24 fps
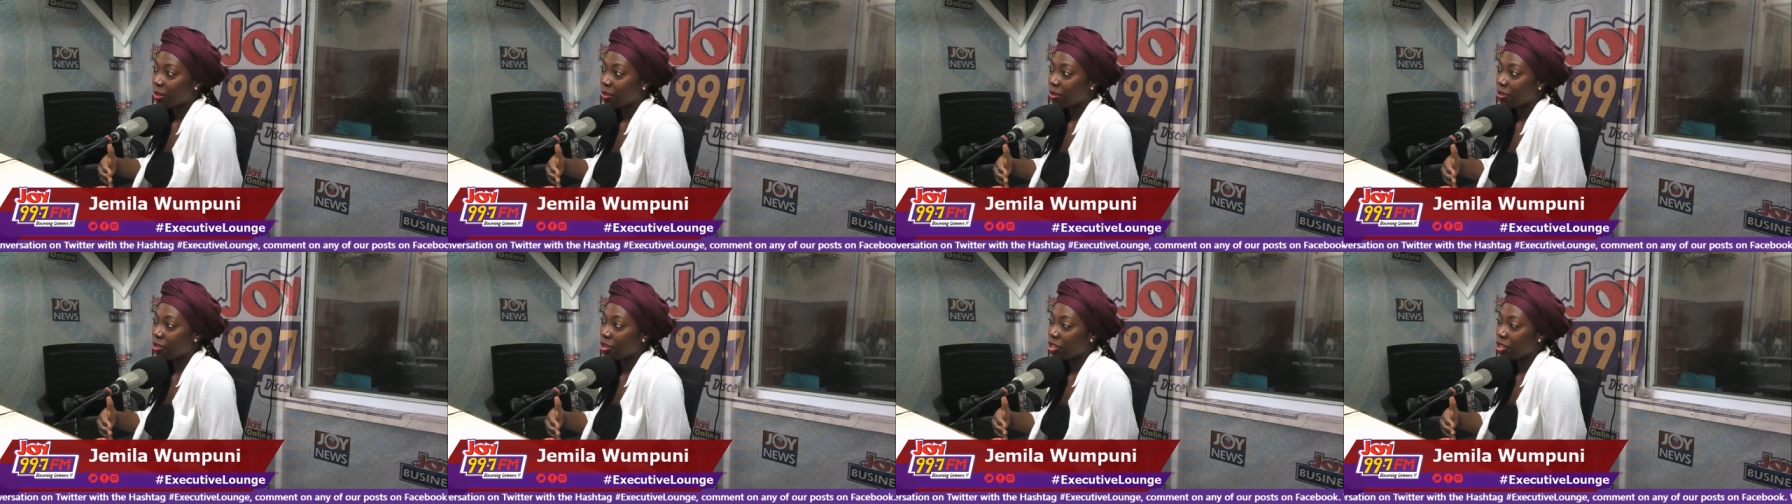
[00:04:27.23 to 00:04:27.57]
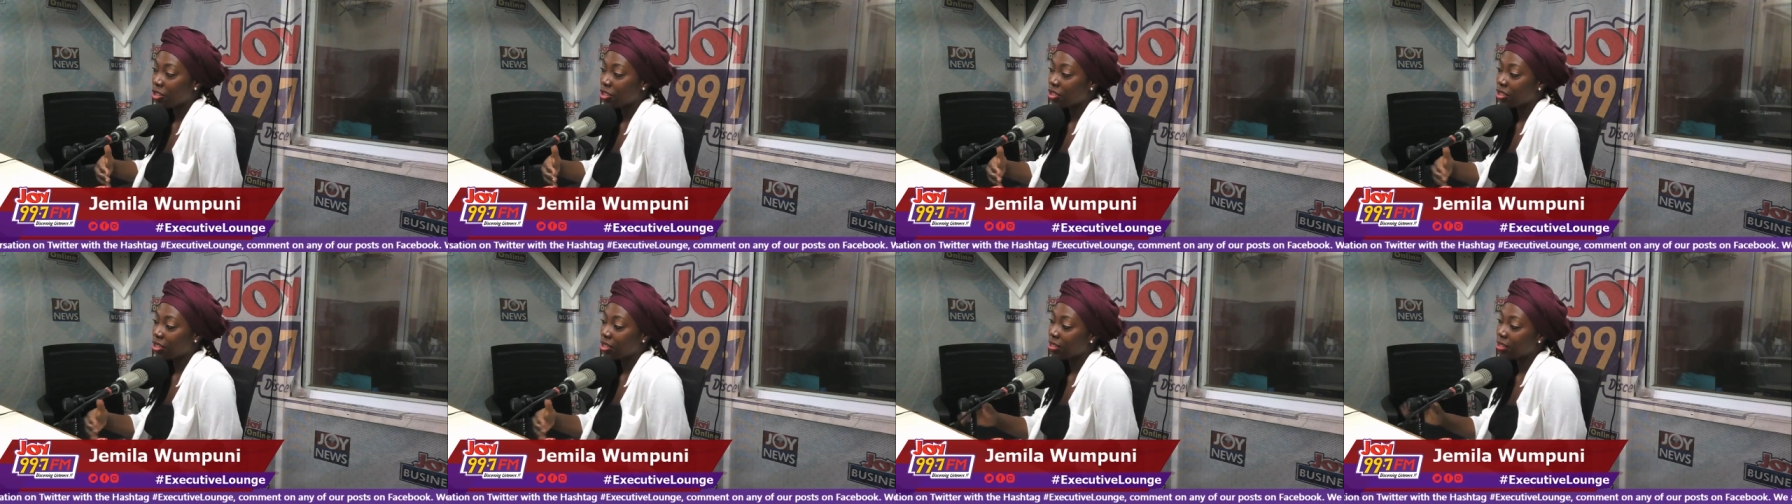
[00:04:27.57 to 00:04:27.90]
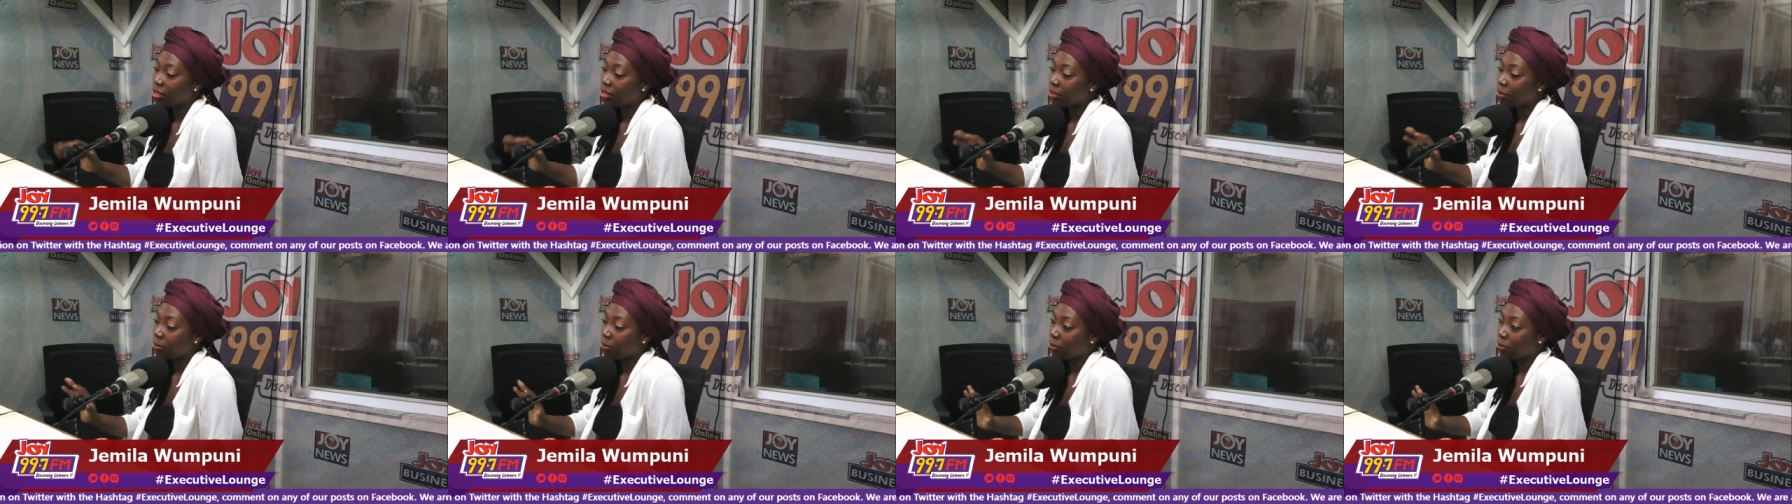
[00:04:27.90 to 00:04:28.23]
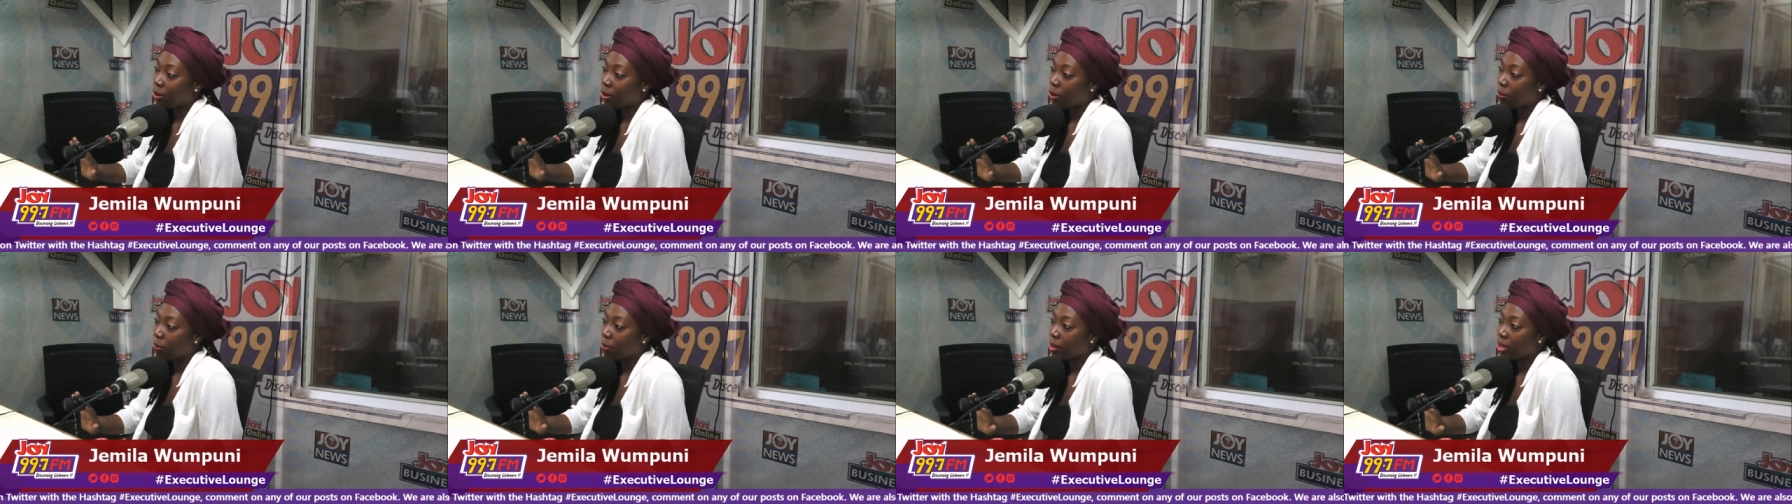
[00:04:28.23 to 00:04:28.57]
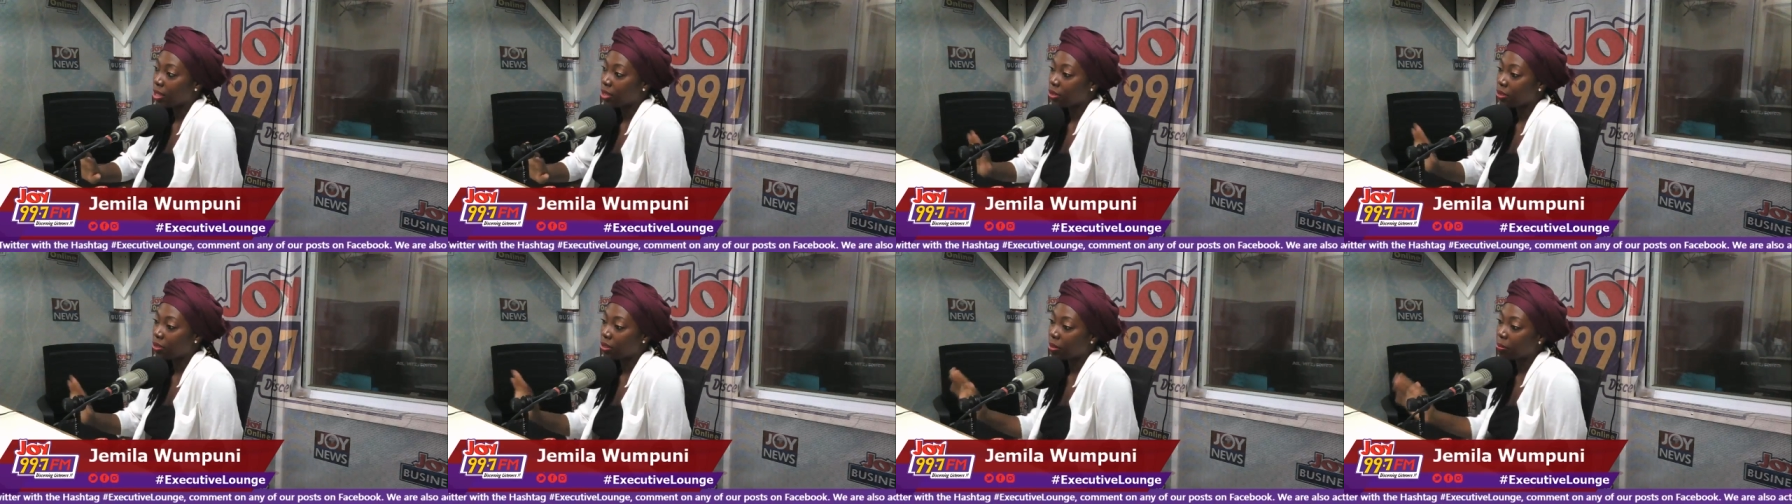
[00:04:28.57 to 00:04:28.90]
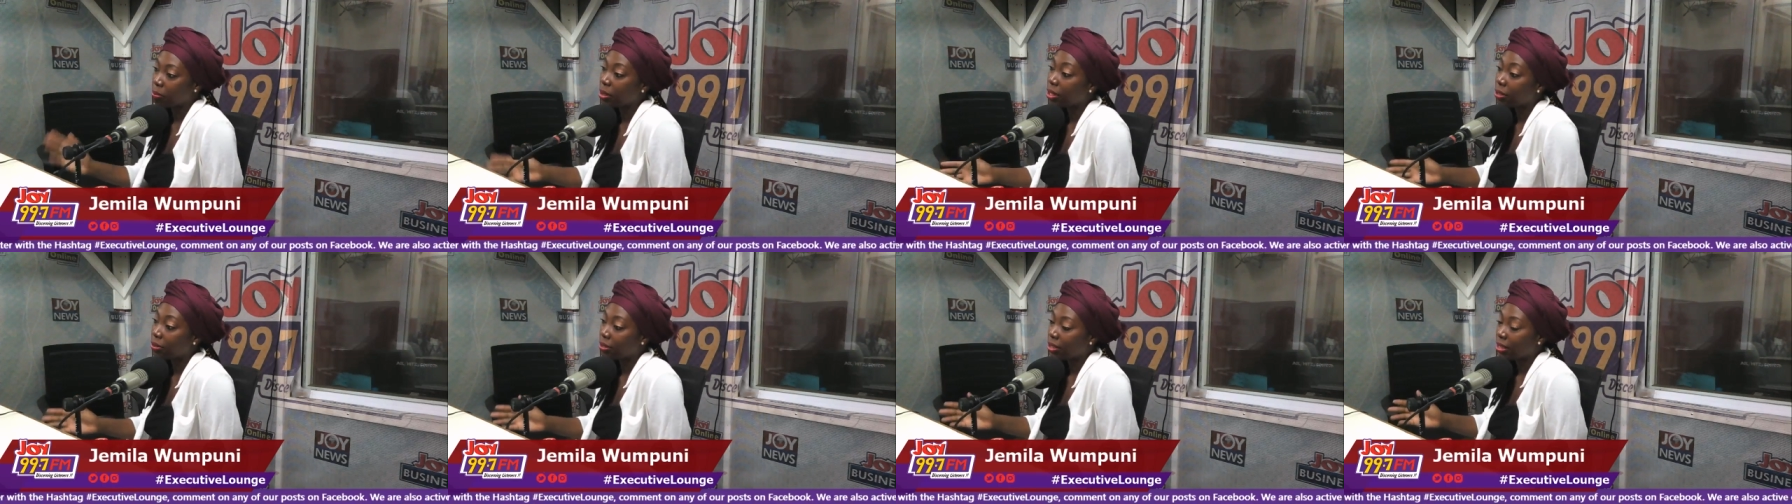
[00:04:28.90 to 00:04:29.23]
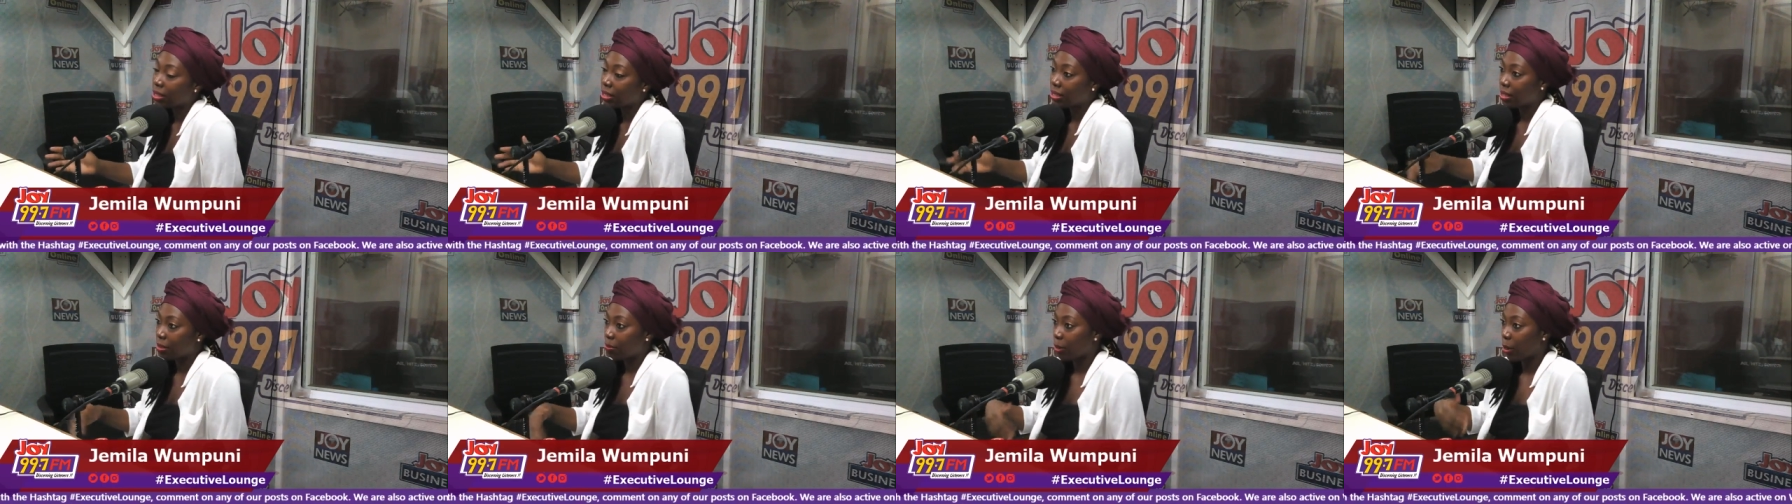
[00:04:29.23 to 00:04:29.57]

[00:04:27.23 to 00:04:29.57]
not just based on appearances,